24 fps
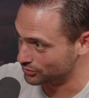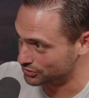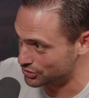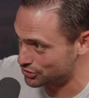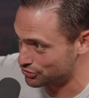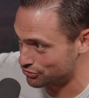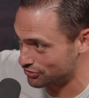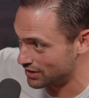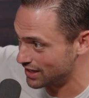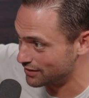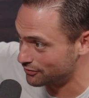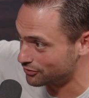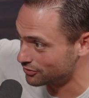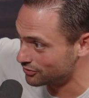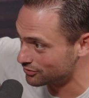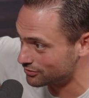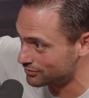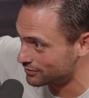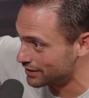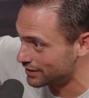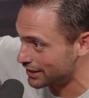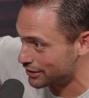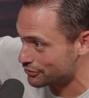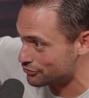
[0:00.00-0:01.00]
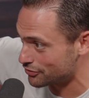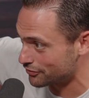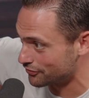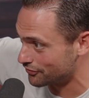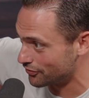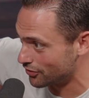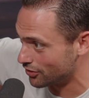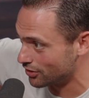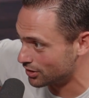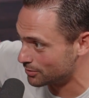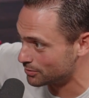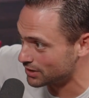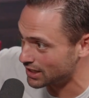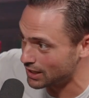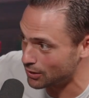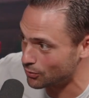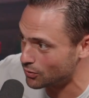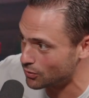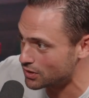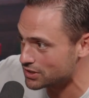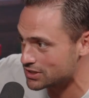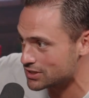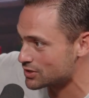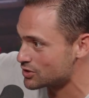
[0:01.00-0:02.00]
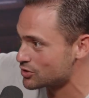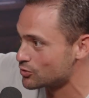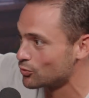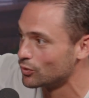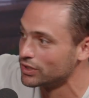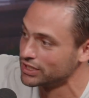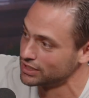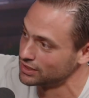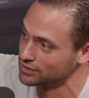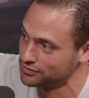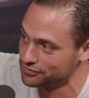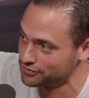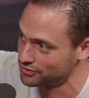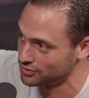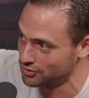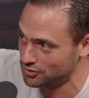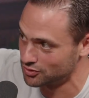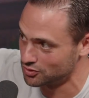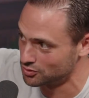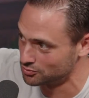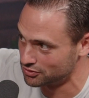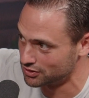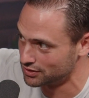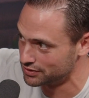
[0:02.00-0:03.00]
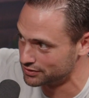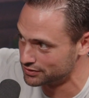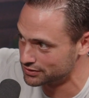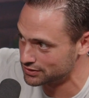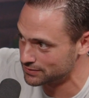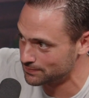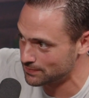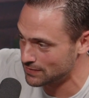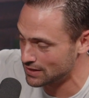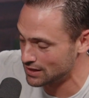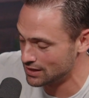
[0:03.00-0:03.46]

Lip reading: would just travel extra far, but I wasn't swinging for home runs.